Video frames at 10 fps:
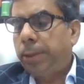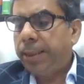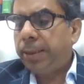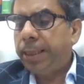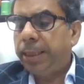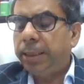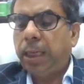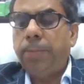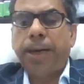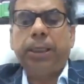then the
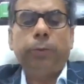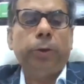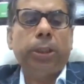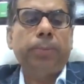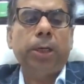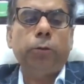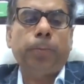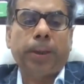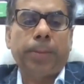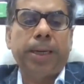income attributable
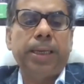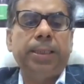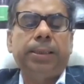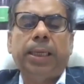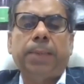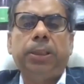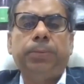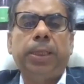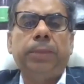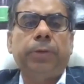to permanent
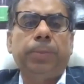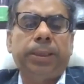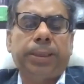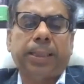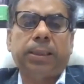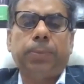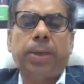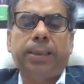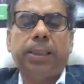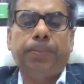establishment will be
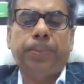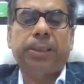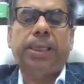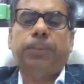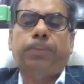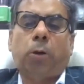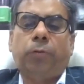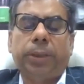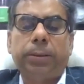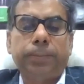taxable as a business
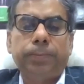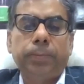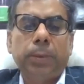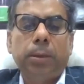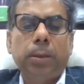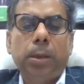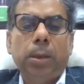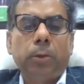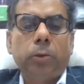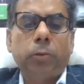profit.
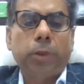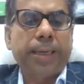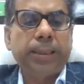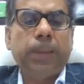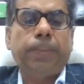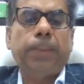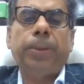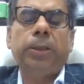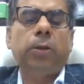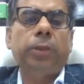So that is the
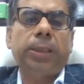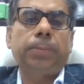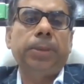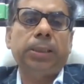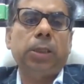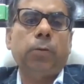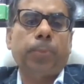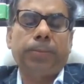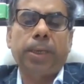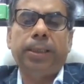purpose of determination
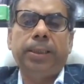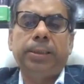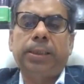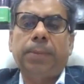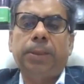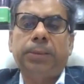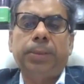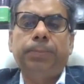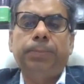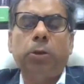of permanent
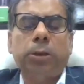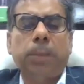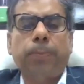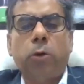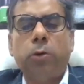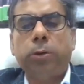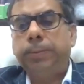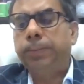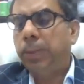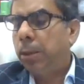establishment. Because suppose
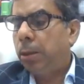